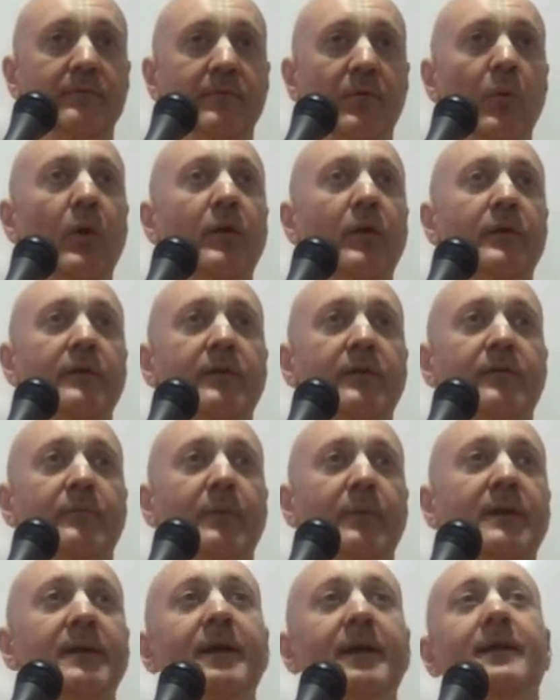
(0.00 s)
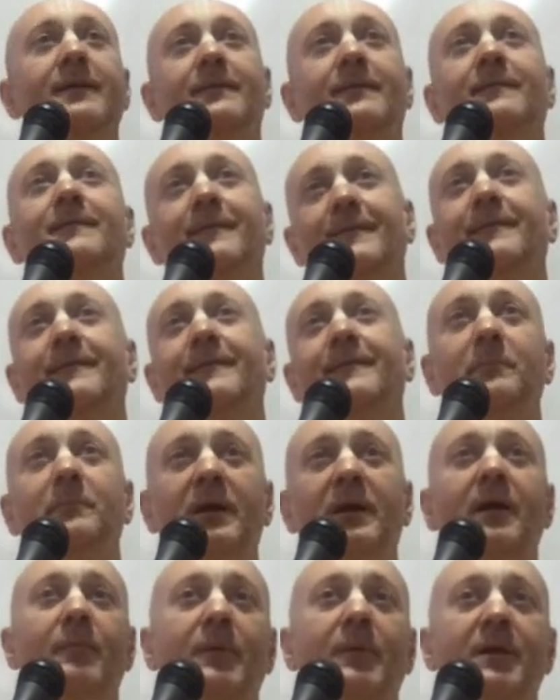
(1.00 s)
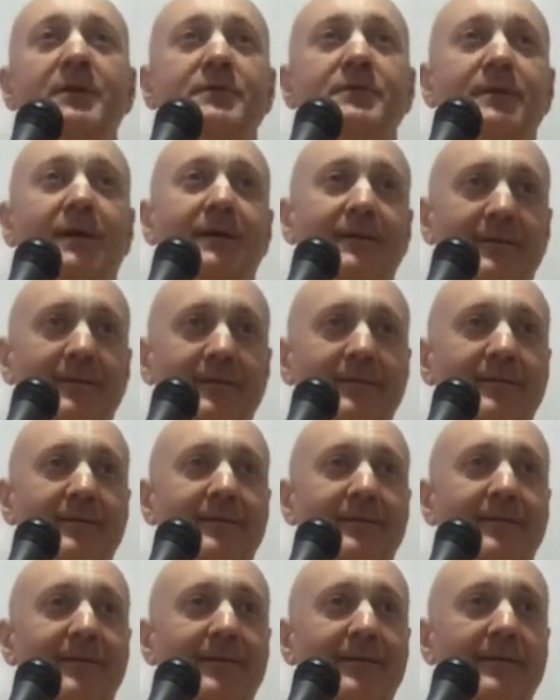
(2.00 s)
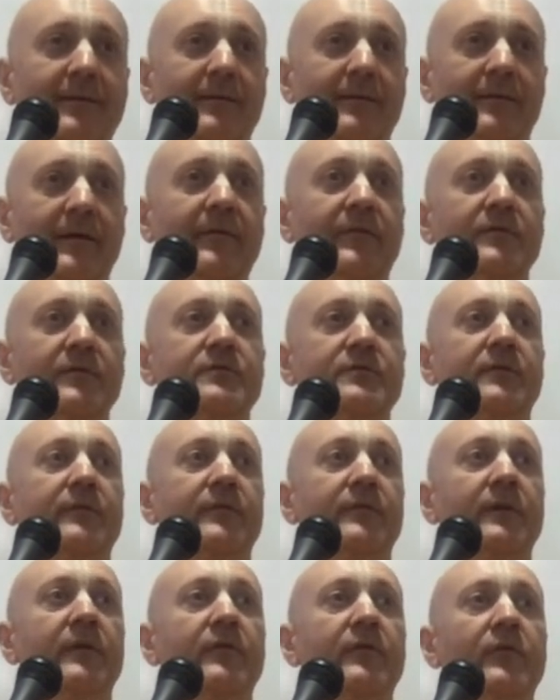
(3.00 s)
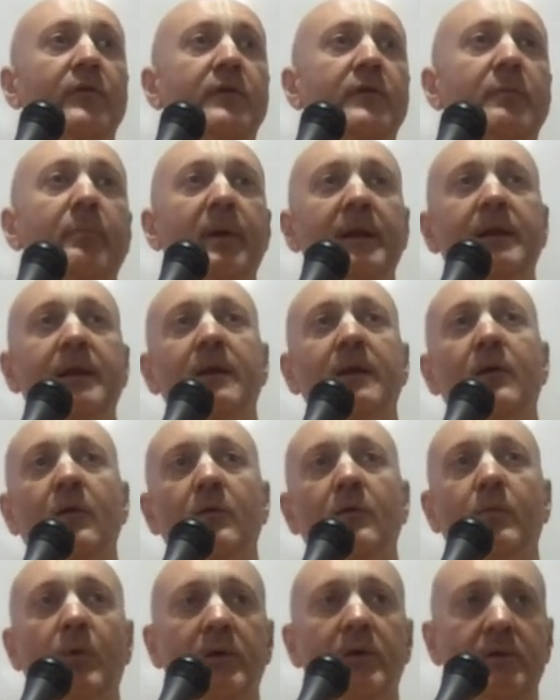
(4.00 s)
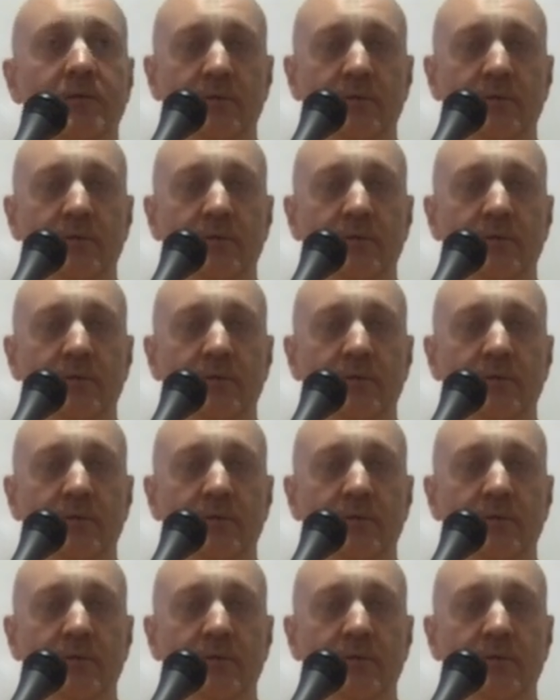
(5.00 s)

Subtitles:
qualities, but then they become Krishna. That's interesting. So, depending on what